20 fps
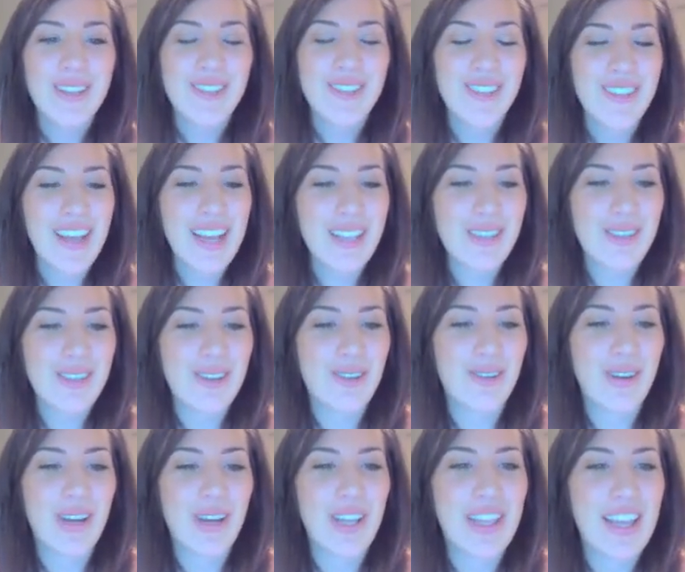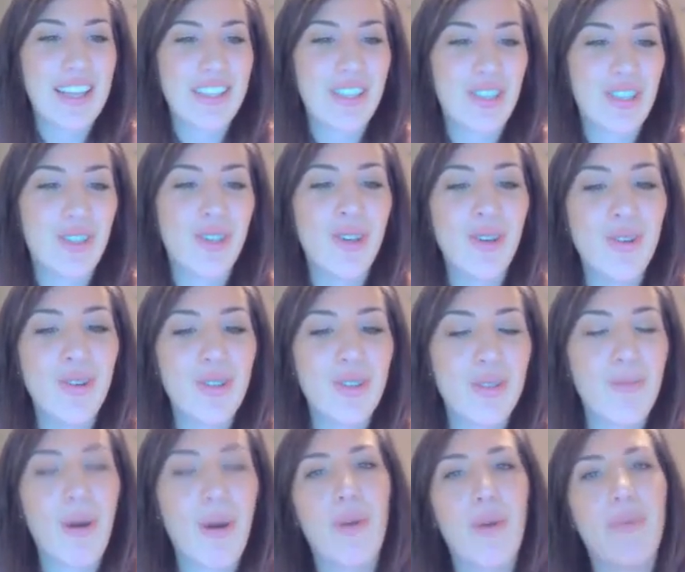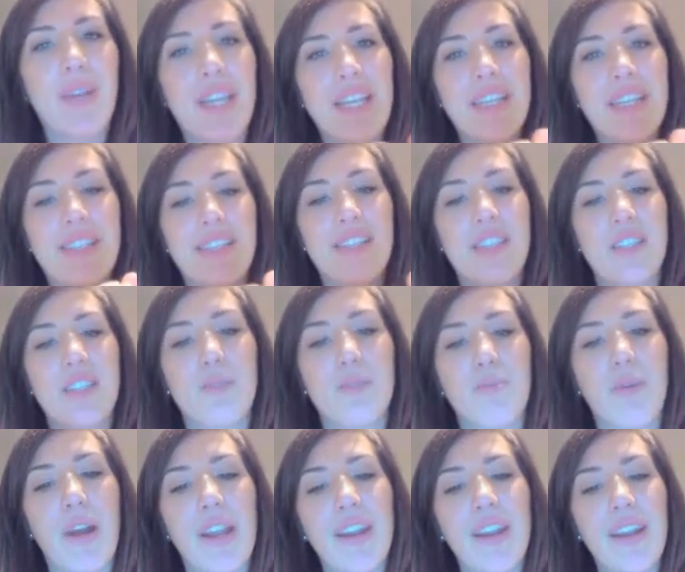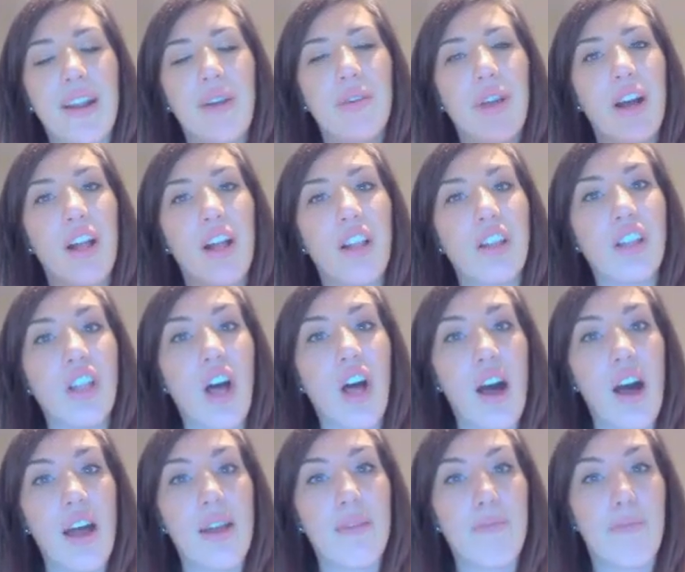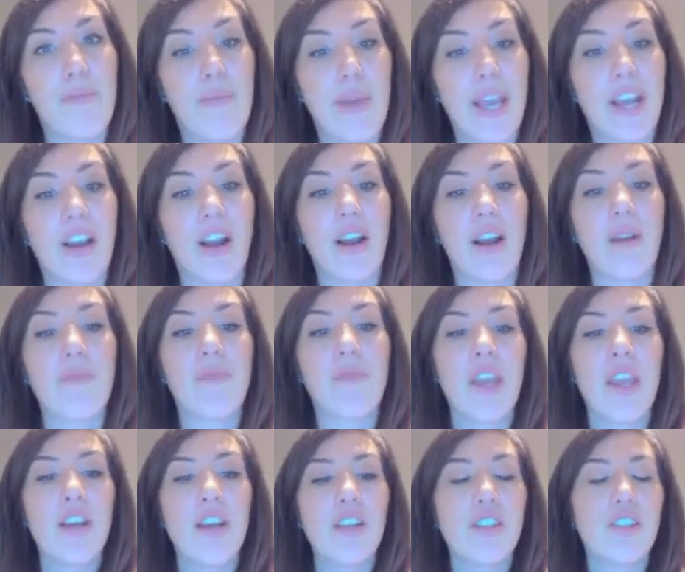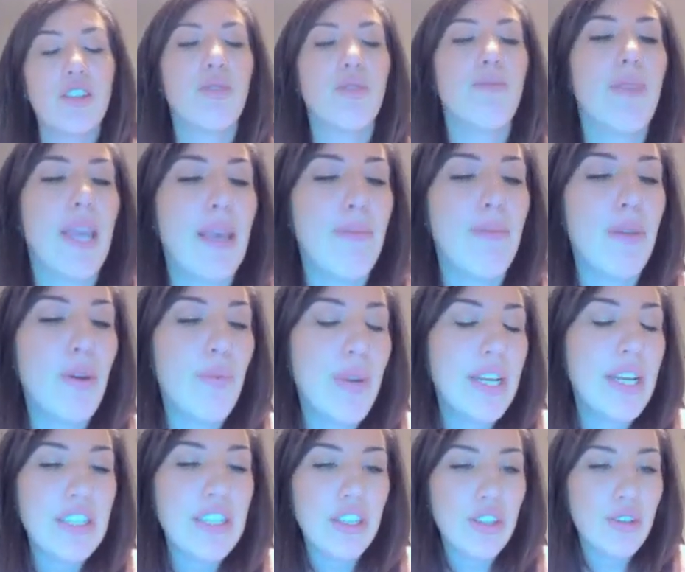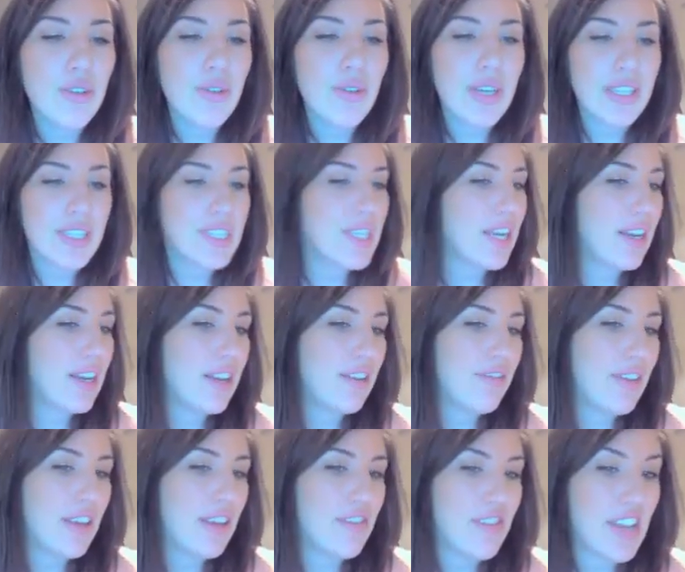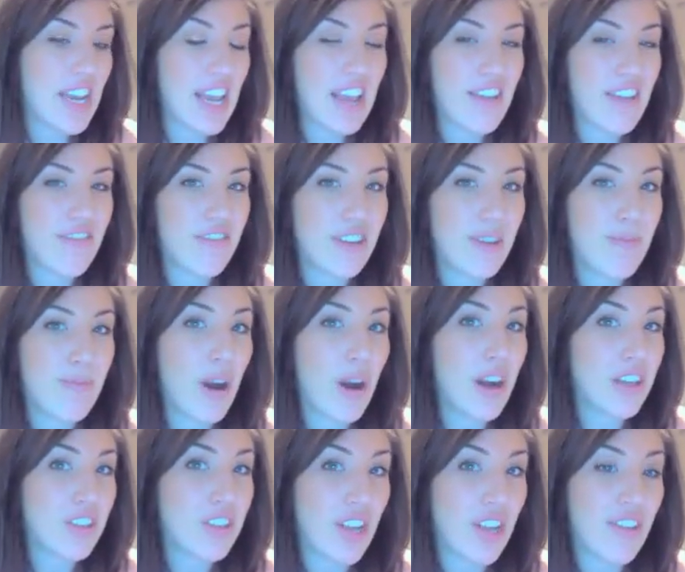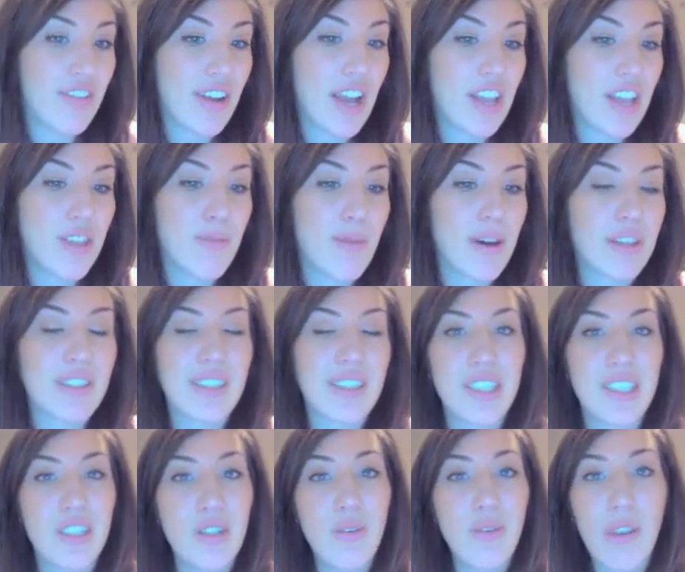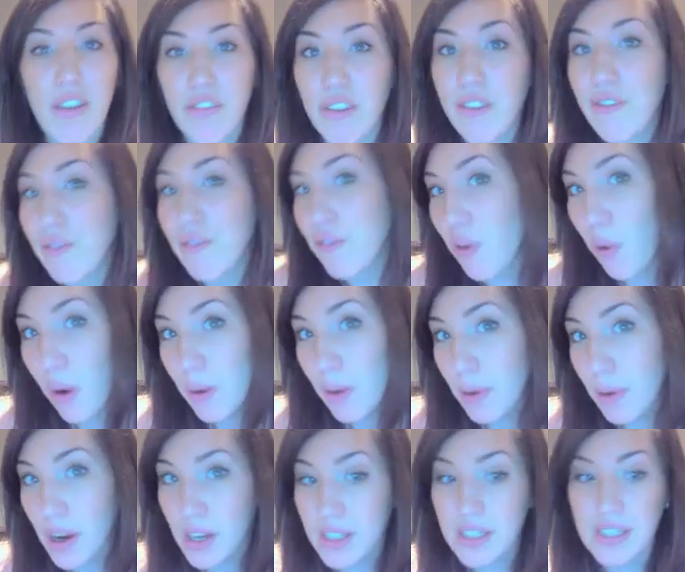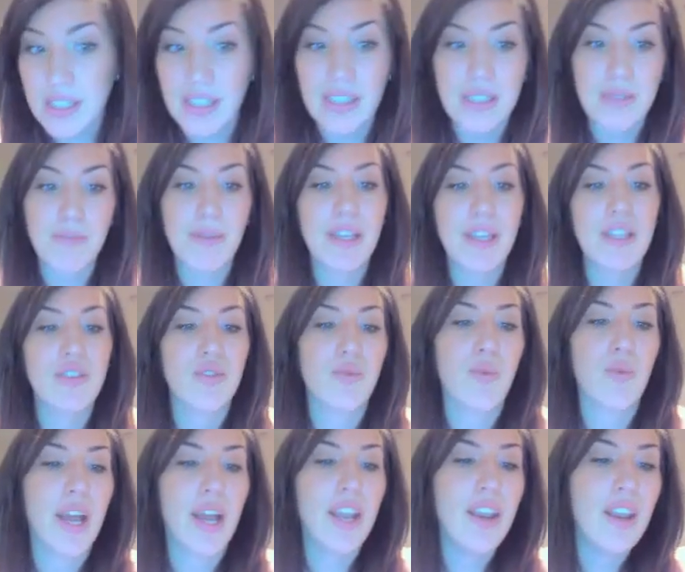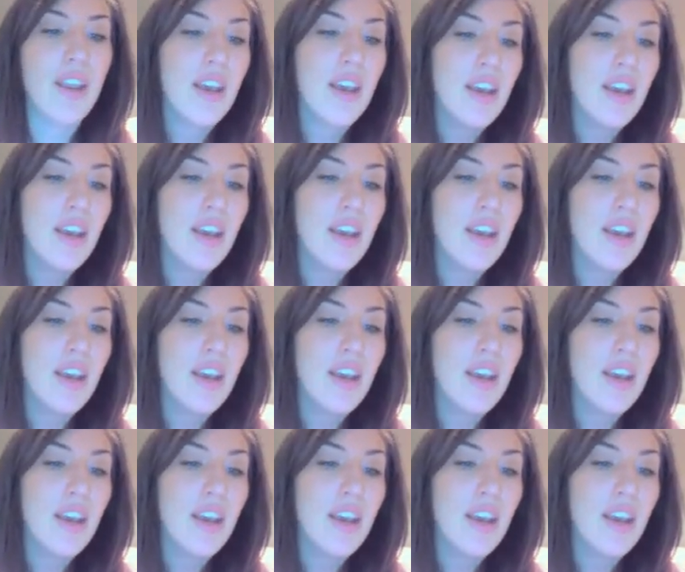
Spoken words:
So that's no good. That's too small. We need to spread it out a lot bigger. So maybe we do, instead of even every box or every other box, let's do every 4 boxes means 1.